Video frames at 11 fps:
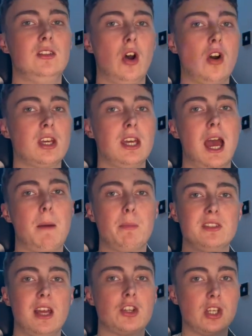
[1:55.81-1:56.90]
target and
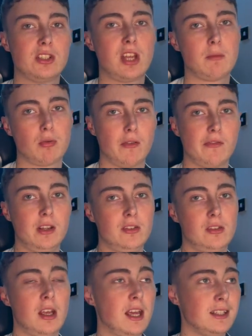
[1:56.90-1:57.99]
potentially take profits?